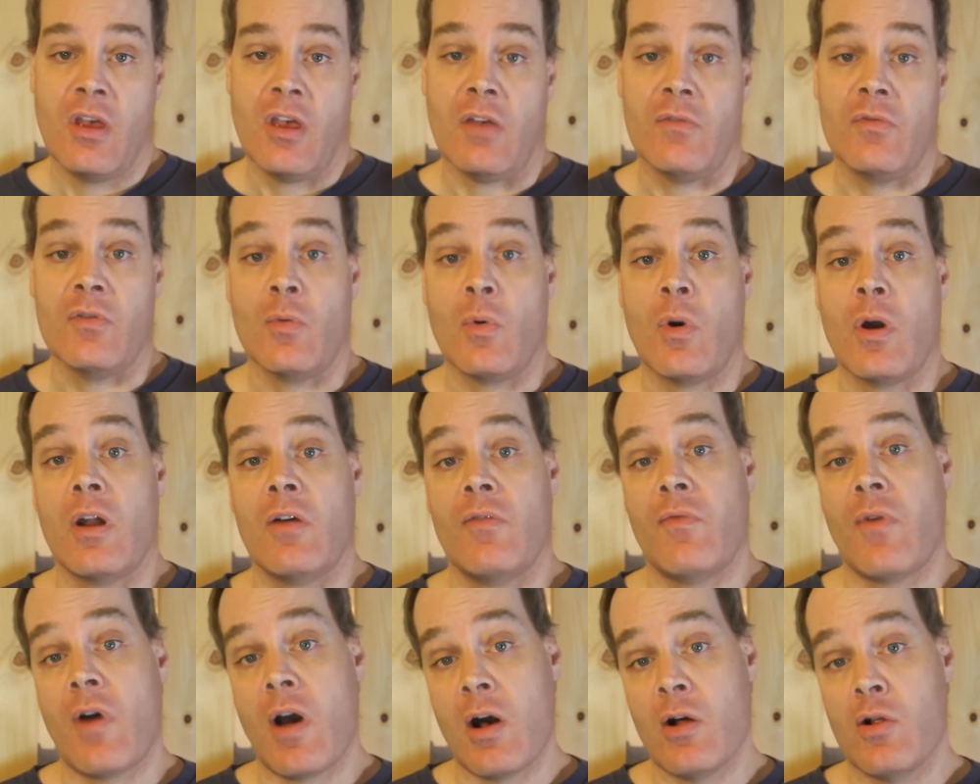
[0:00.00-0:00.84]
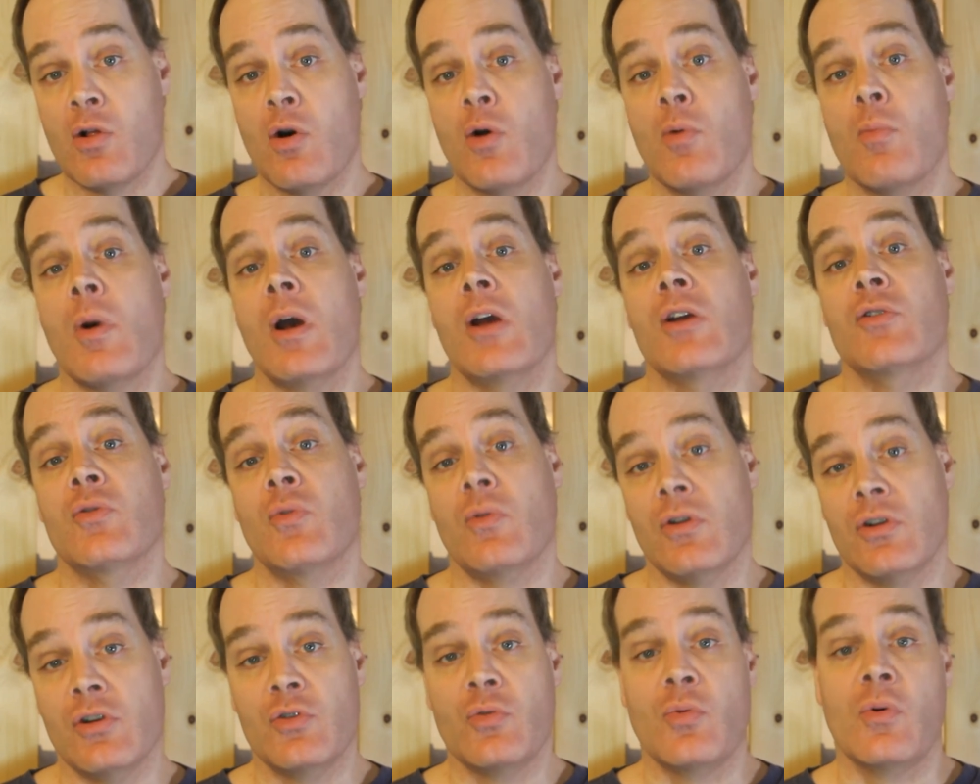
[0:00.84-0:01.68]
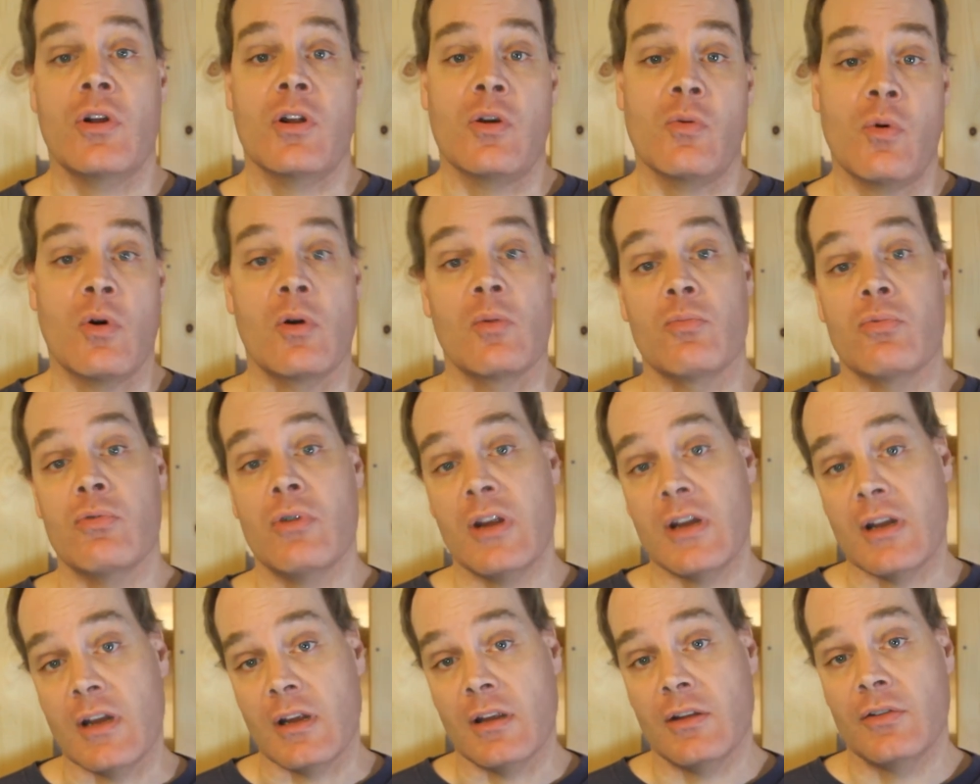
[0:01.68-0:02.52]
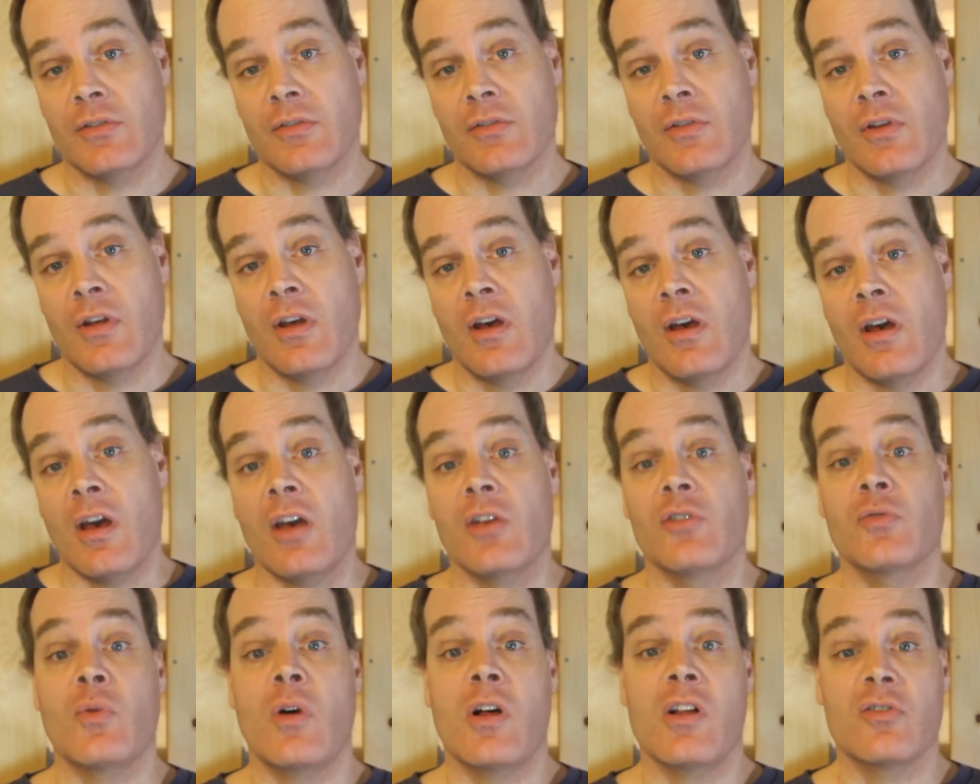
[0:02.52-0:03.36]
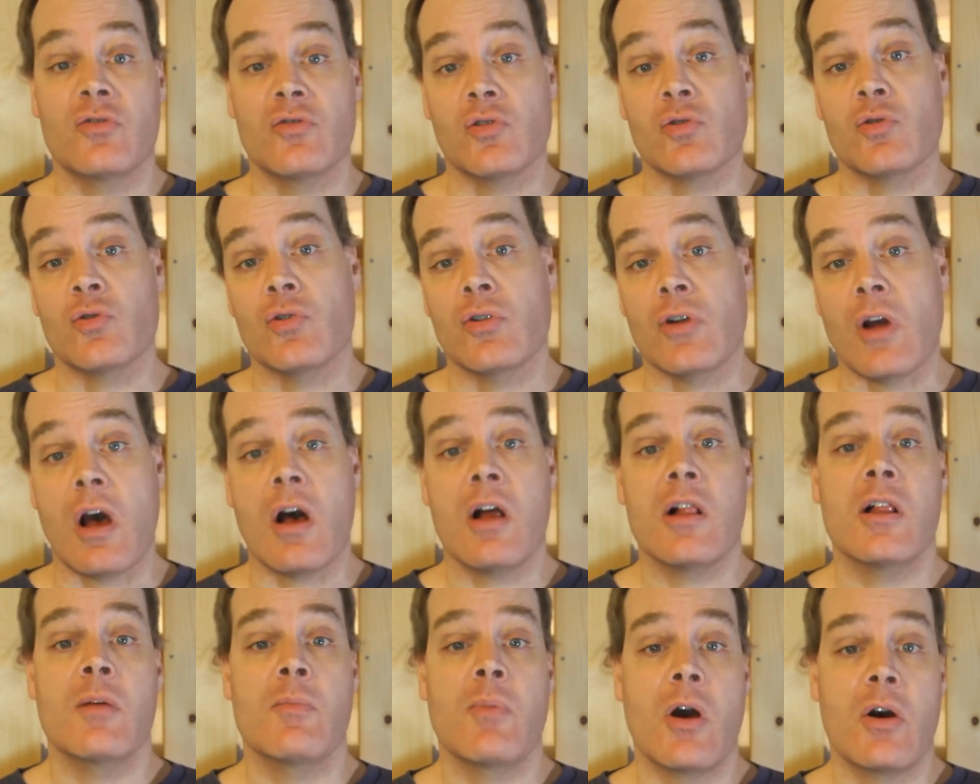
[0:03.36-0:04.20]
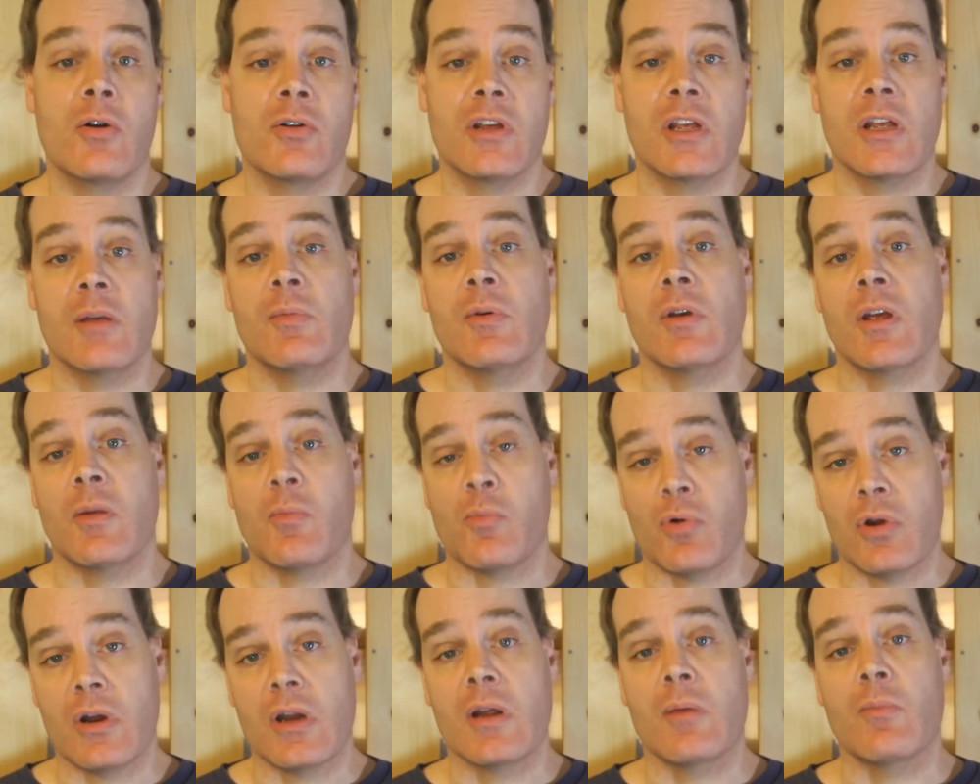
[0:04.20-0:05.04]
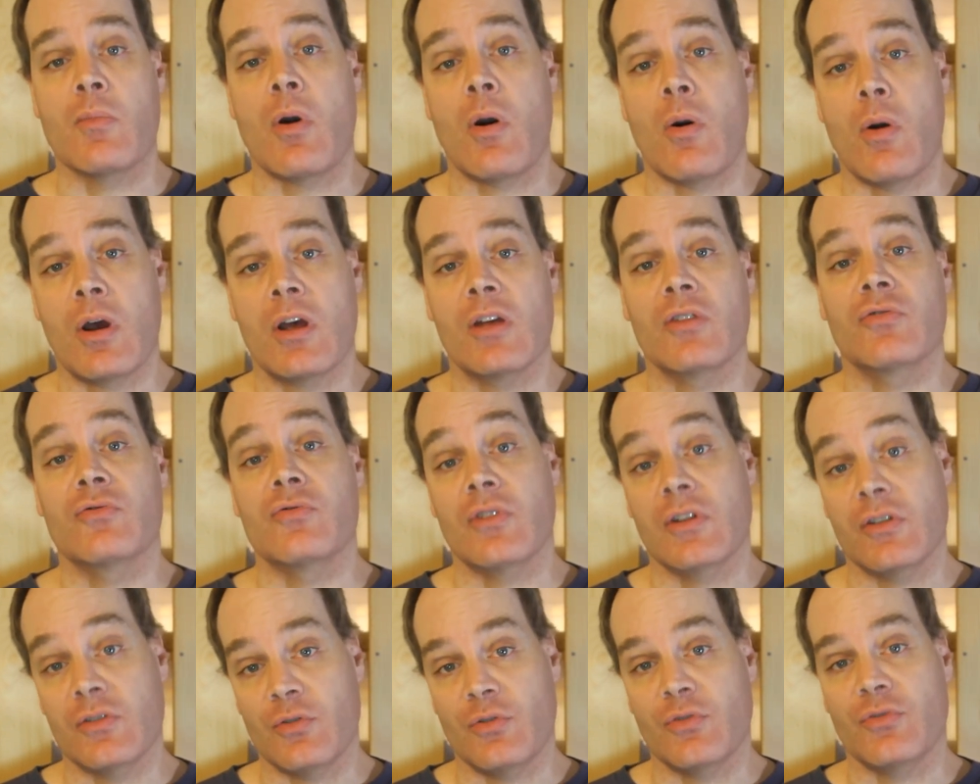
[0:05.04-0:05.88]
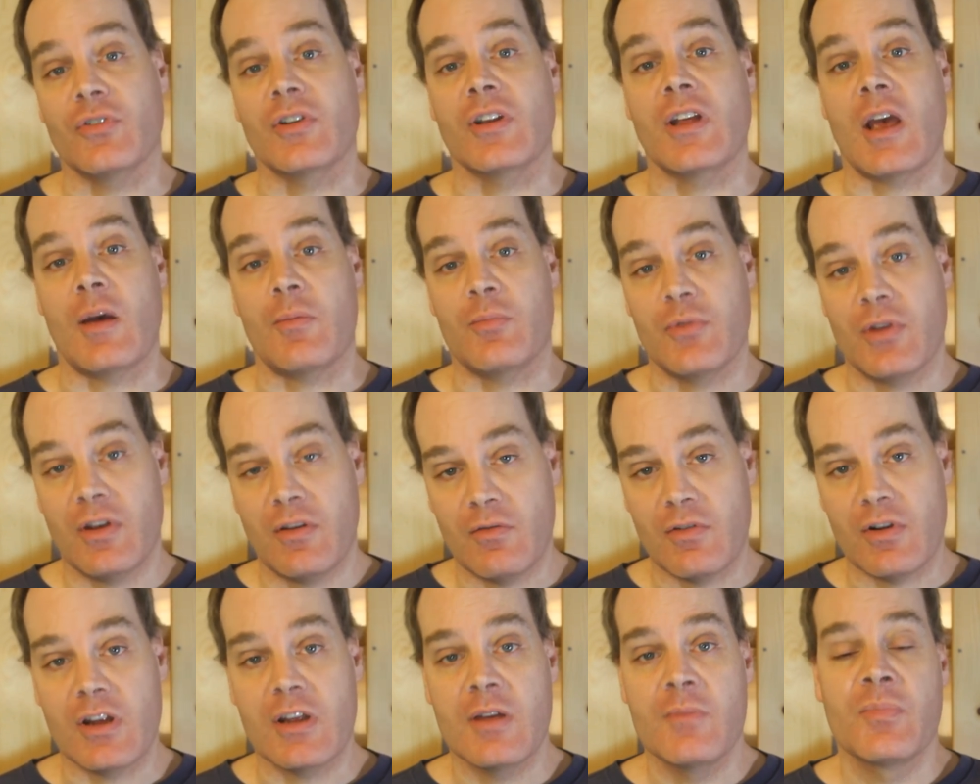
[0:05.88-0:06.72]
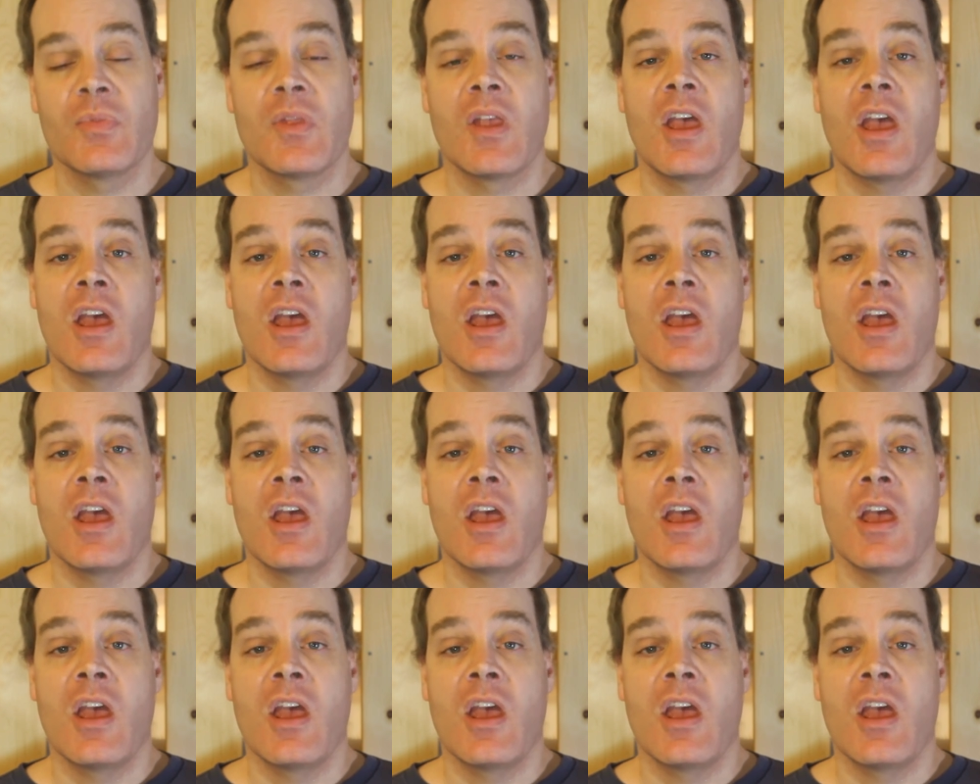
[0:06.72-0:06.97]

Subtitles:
If you want to follow my 2021 breedings, as well as learn all about keeping and breeding boa constrictors in captivity,